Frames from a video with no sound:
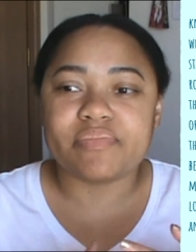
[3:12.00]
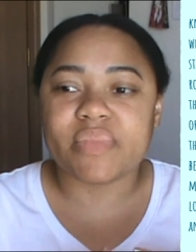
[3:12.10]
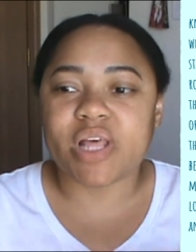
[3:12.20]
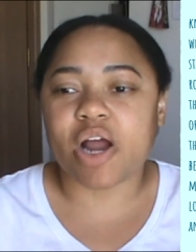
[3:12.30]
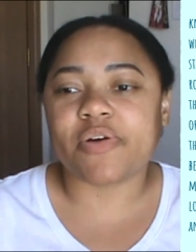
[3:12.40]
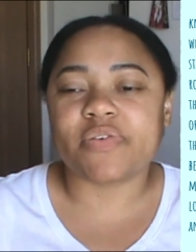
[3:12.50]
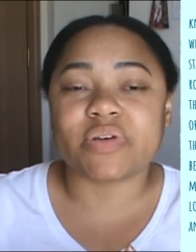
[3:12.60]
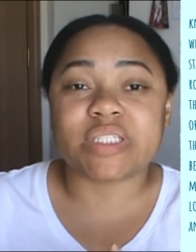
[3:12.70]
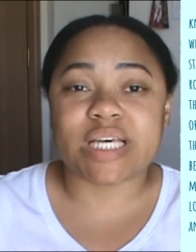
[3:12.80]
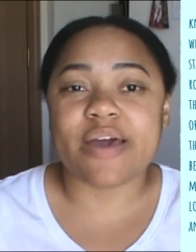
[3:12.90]
let her feel
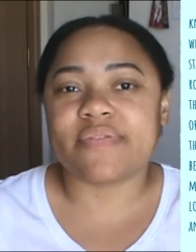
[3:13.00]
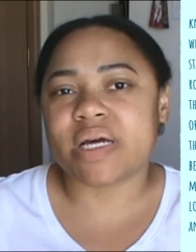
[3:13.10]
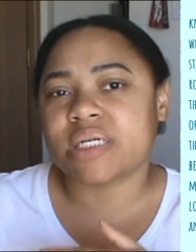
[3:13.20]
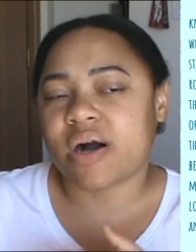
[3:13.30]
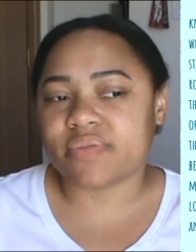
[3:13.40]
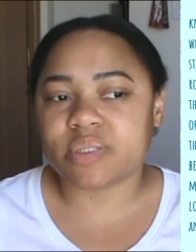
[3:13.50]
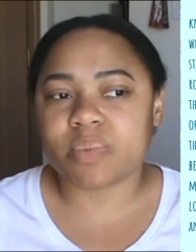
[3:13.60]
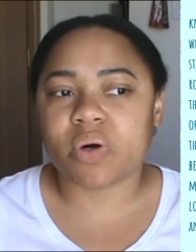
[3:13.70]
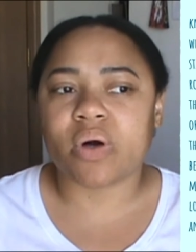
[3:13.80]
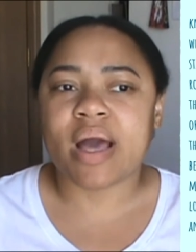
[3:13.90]
safe and
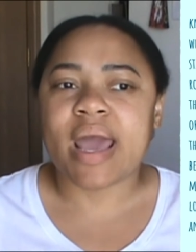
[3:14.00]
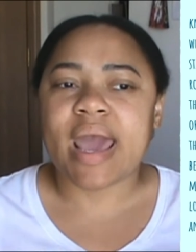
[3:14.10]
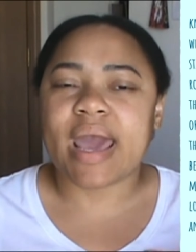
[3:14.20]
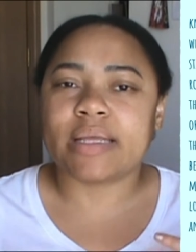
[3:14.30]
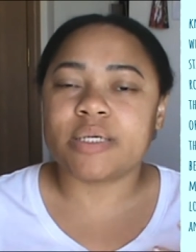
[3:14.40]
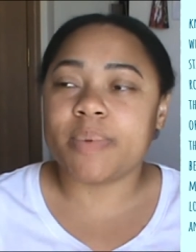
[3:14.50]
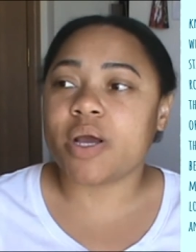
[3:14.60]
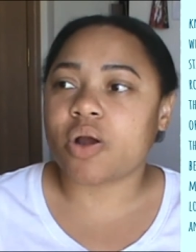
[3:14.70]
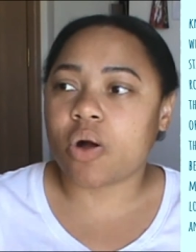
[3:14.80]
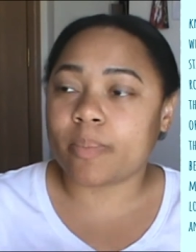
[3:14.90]
comfortable and to be
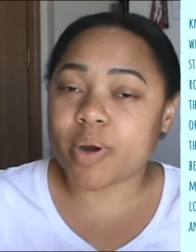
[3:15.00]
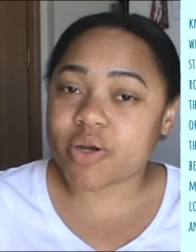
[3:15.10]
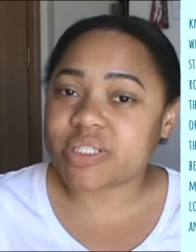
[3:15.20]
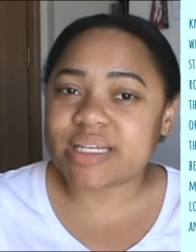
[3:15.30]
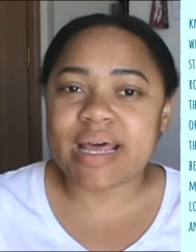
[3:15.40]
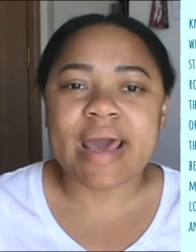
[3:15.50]
her own person.